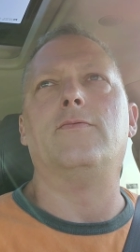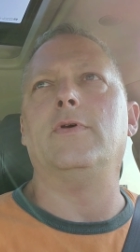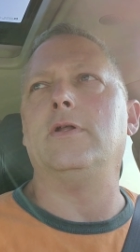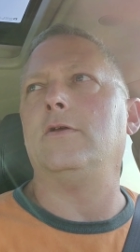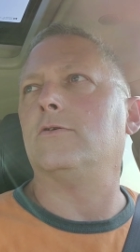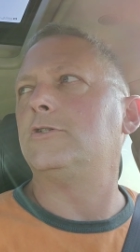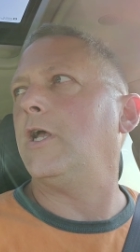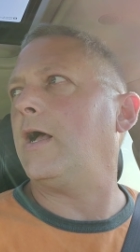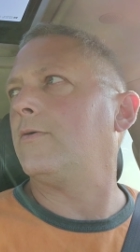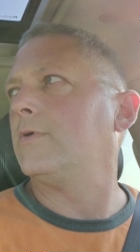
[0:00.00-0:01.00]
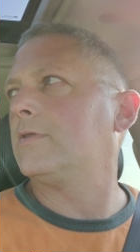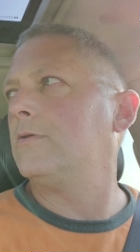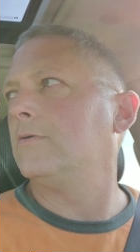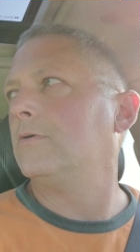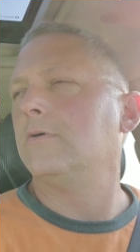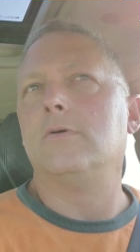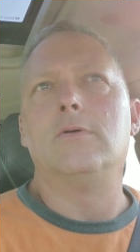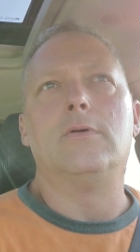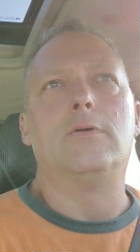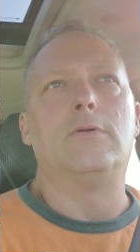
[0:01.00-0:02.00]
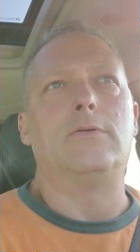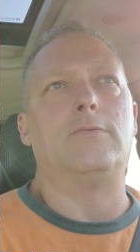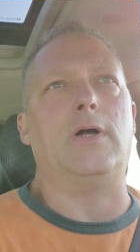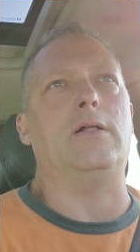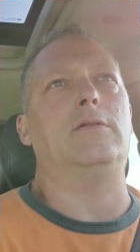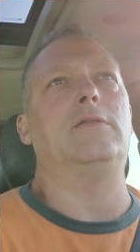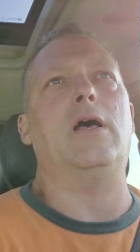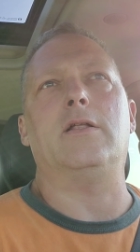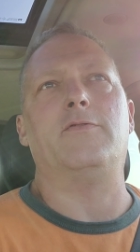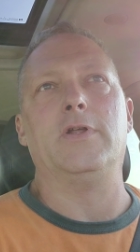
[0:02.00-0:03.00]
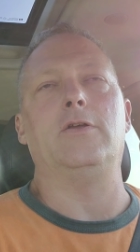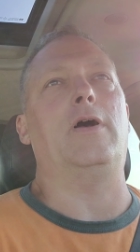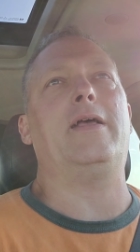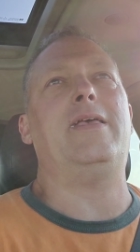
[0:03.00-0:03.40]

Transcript: video chat with you. Well, not video, I